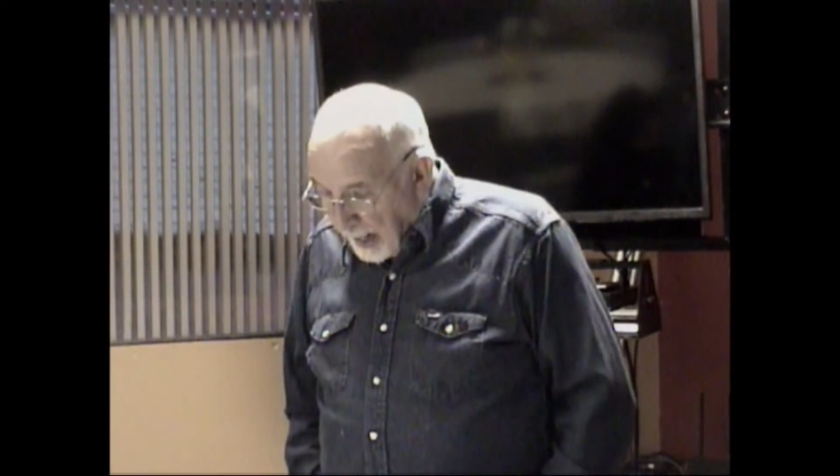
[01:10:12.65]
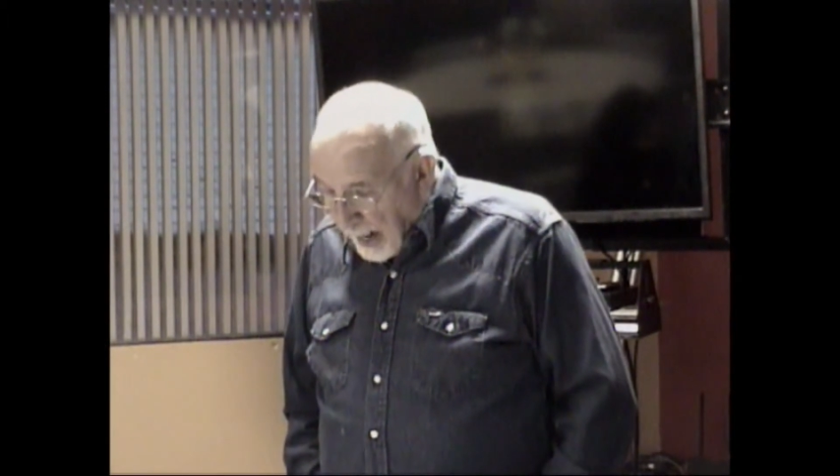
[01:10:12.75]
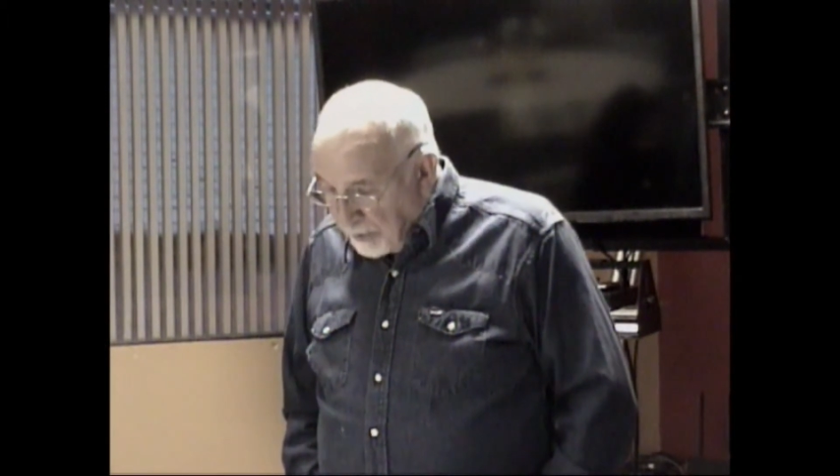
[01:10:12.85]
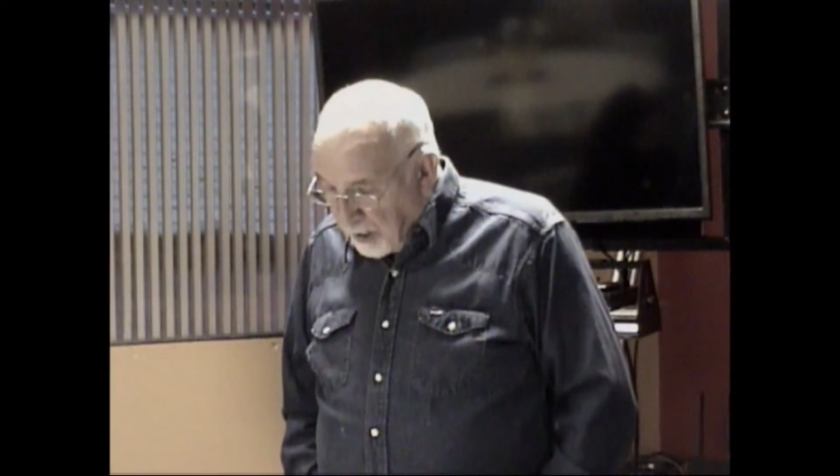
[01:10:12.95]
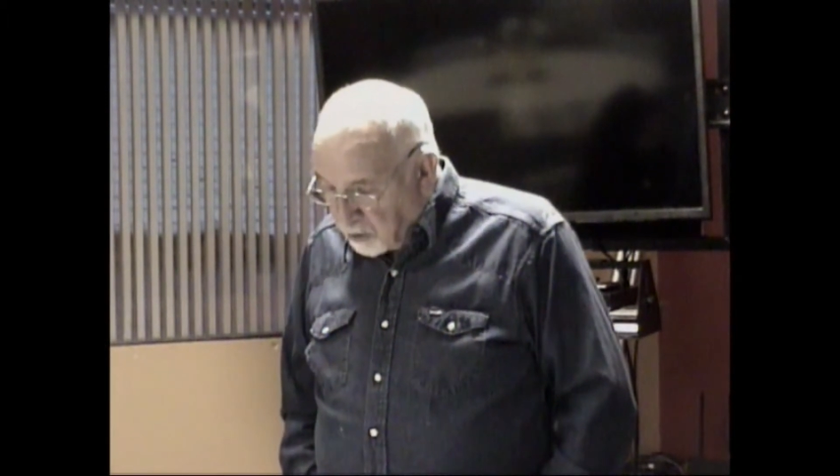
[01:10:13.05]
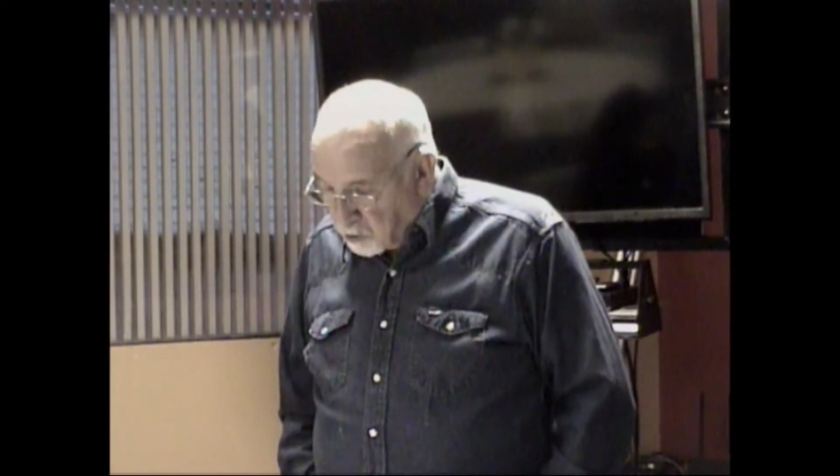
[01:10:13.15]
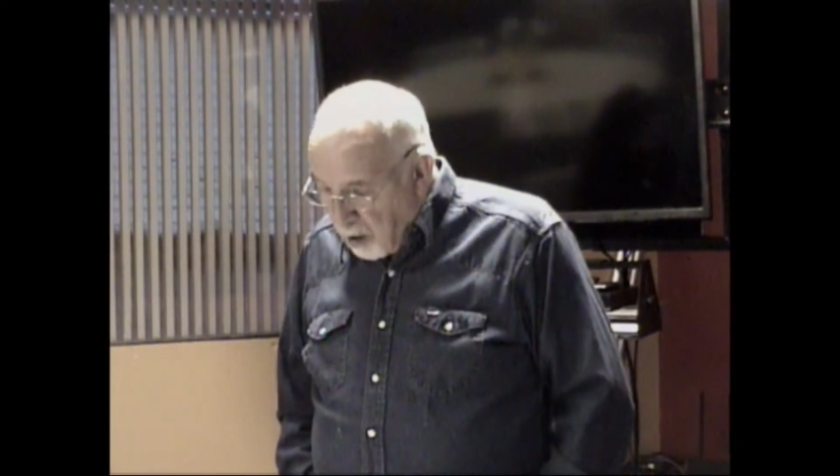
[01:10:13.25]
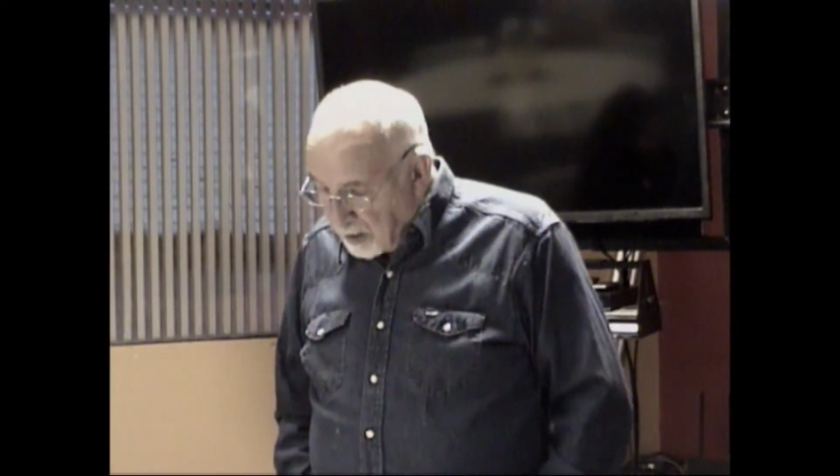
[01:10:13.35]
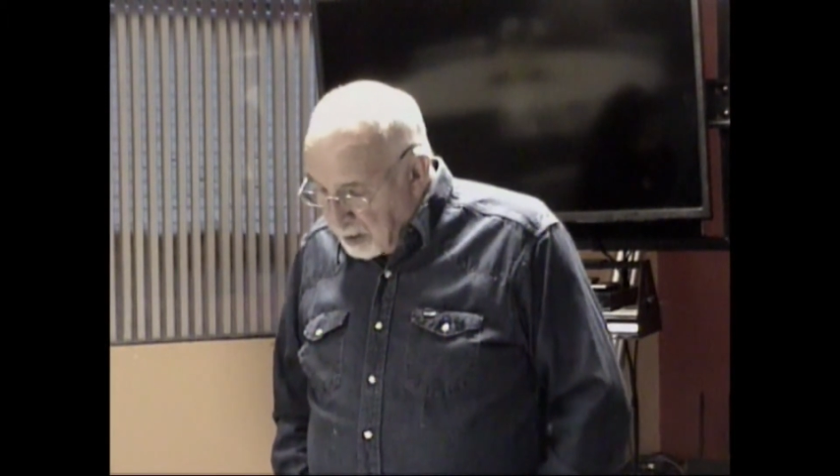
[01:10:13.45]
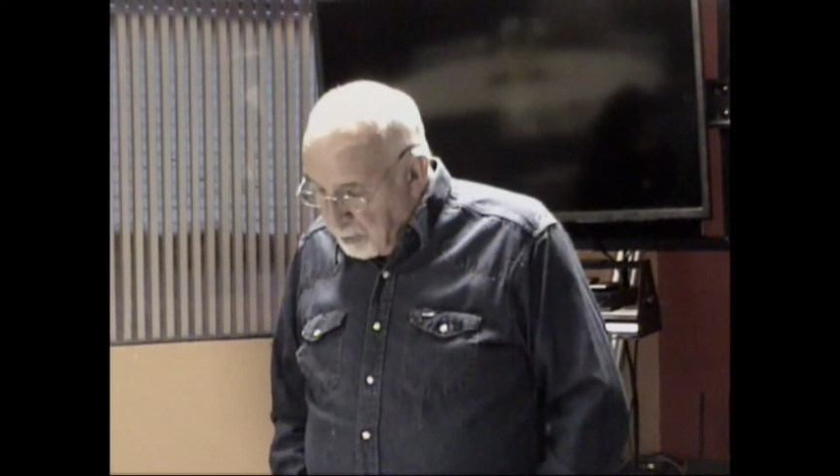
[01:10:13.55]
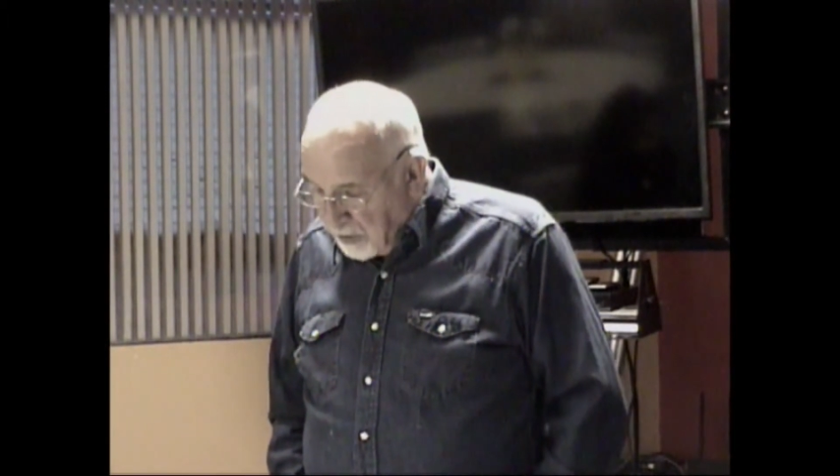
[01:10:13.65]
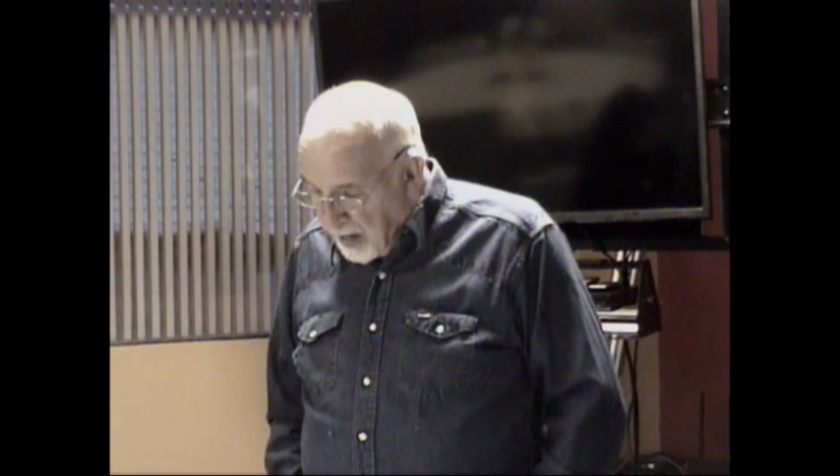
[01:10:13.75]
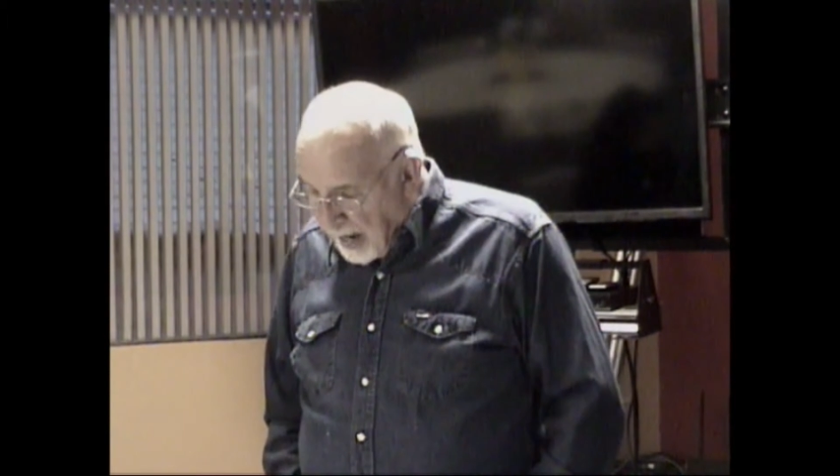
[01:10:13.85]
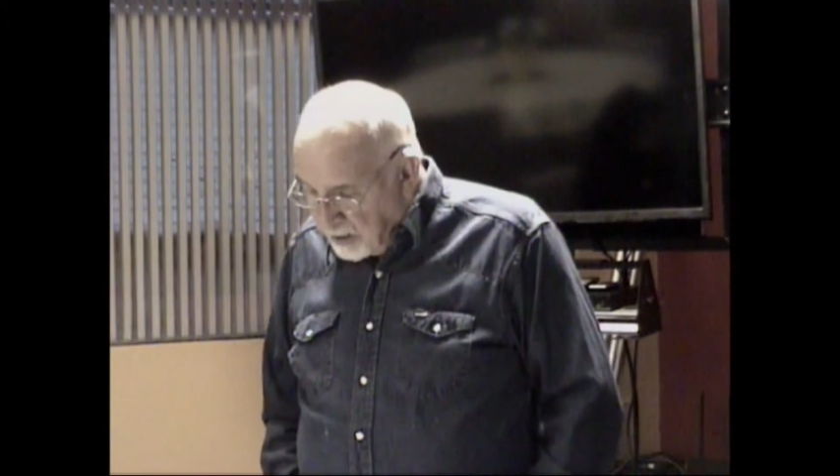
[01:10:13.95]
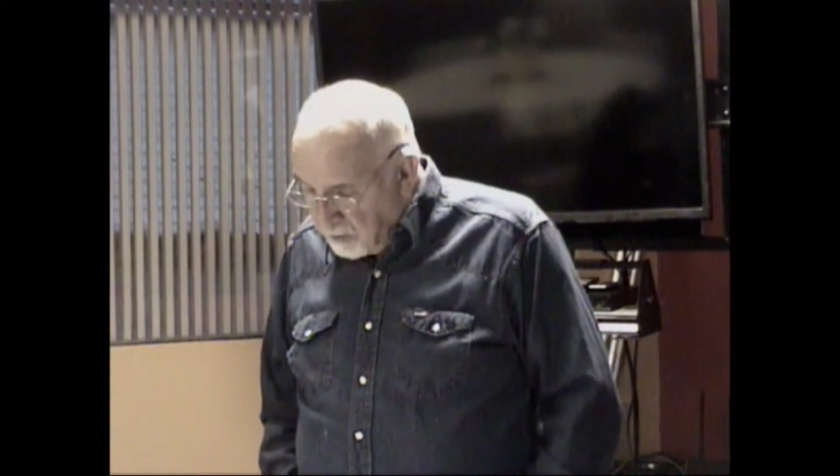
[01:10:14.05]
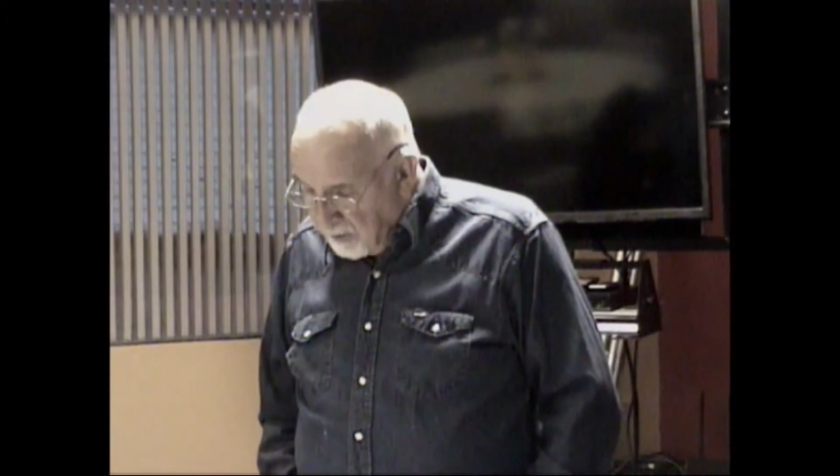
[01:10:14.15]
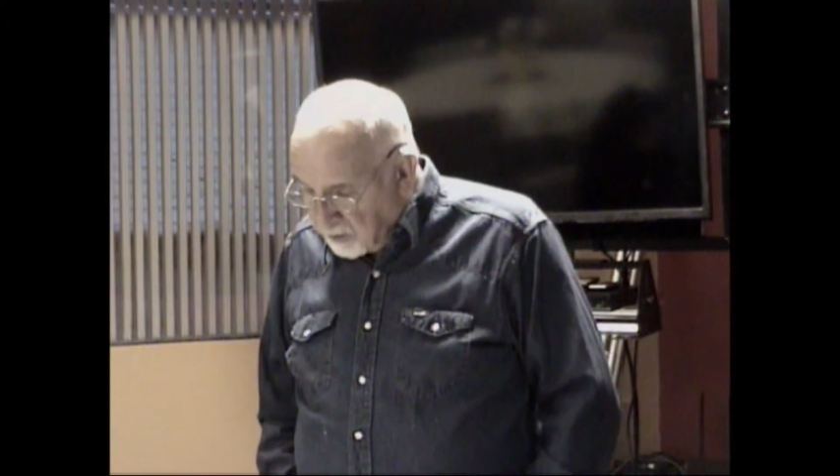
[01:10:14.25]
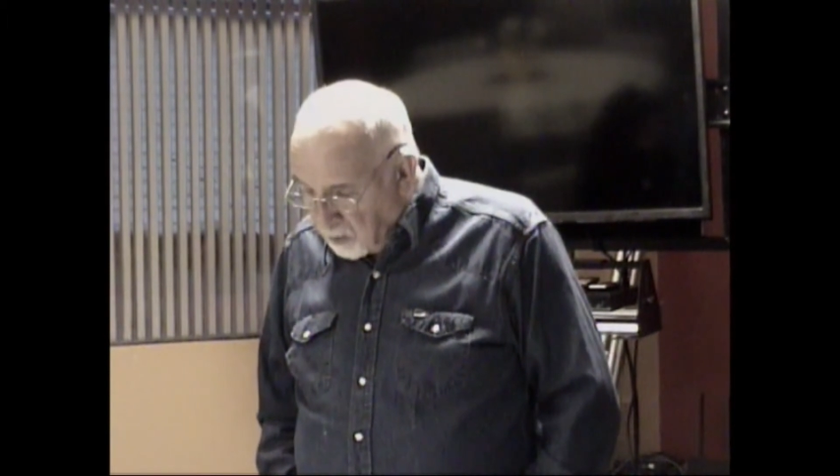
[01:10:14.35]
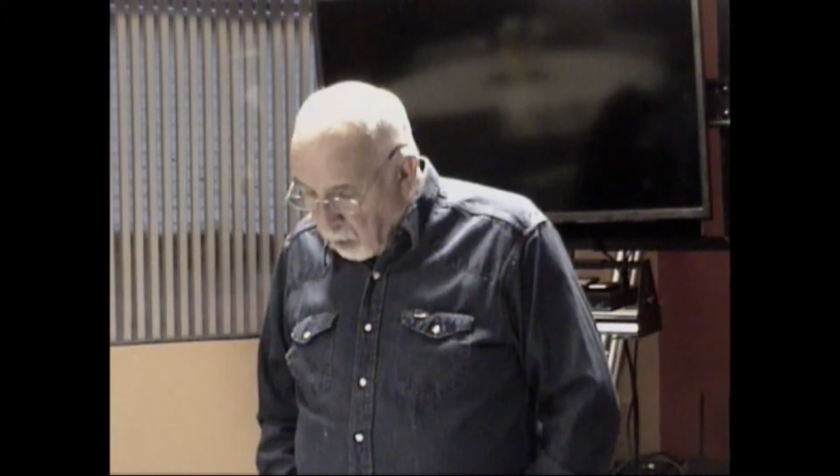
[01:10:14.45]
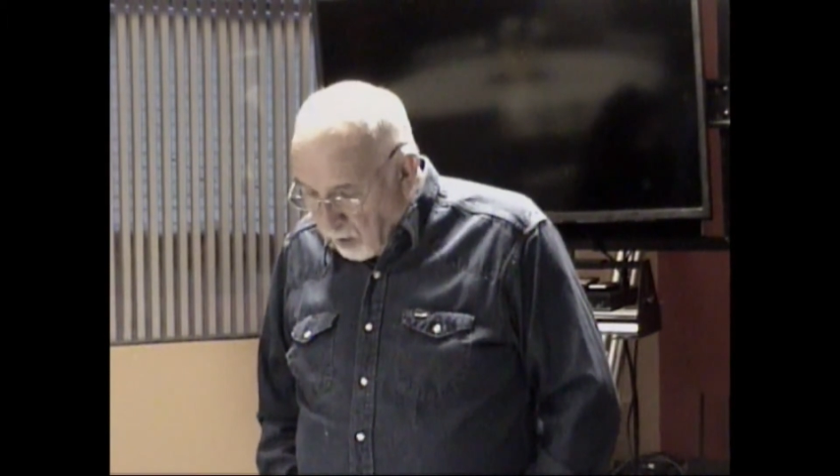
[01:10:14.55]
And they struck them with the edge of the
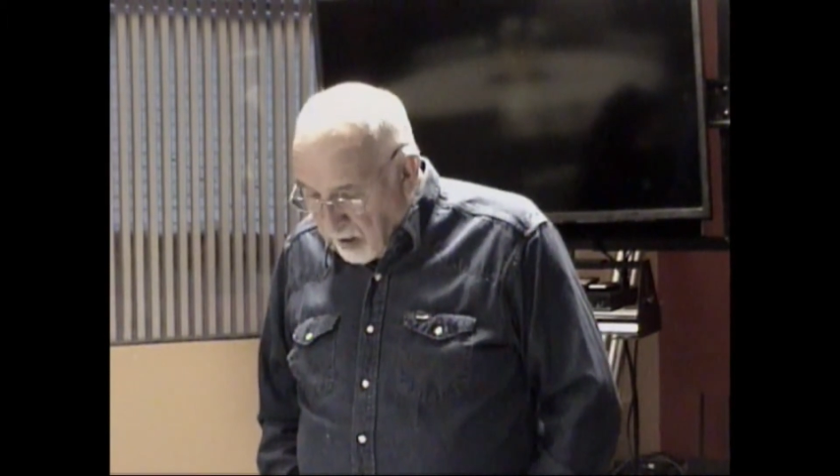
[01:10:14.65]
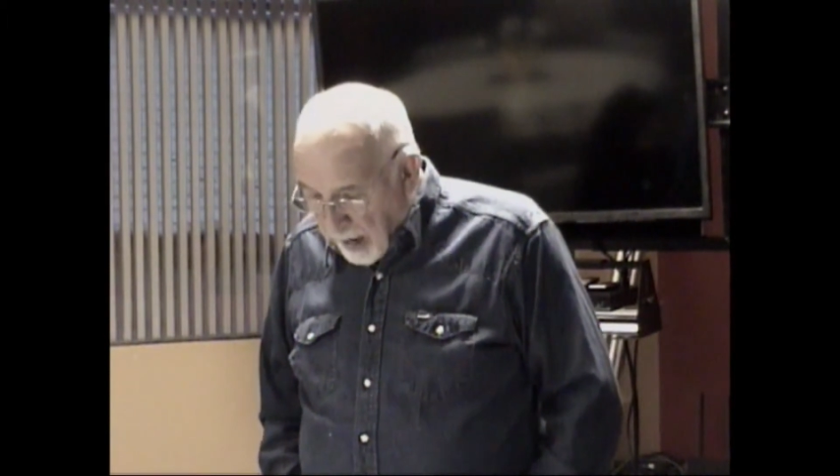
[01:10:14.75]
sword,